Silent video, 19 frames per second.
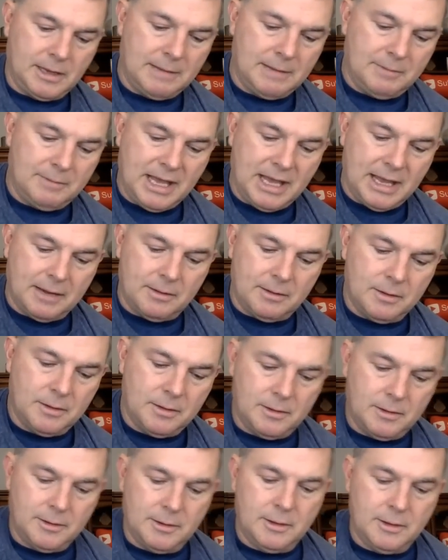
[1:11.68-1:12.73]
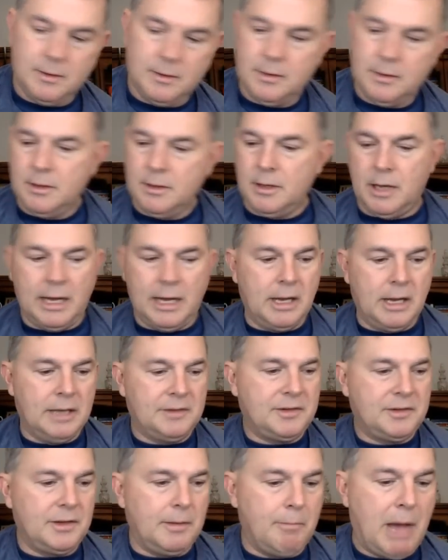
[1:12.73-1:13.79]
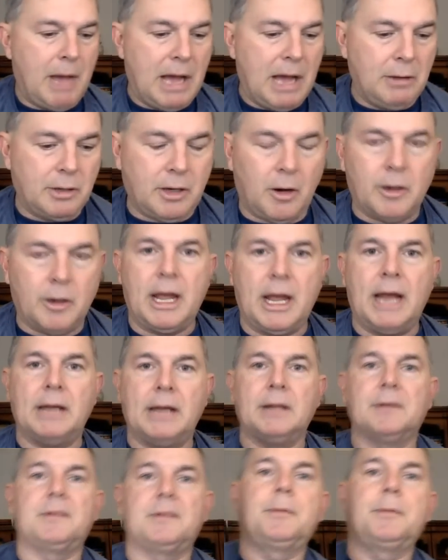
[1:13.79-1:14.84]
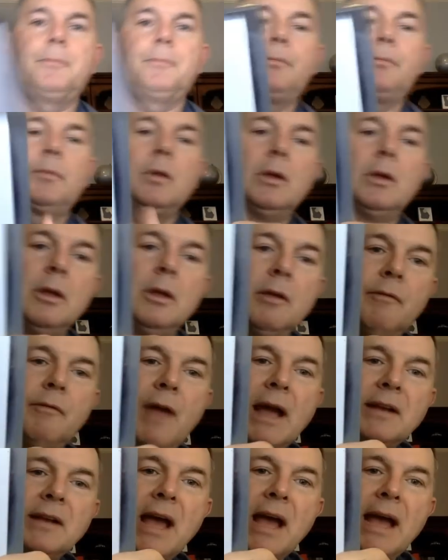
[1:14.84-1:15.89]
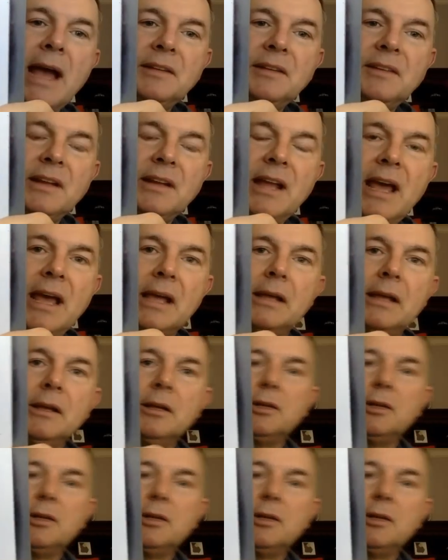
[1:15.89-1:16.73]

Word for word: I'm dead. I got uh, myocarditis. If I died today,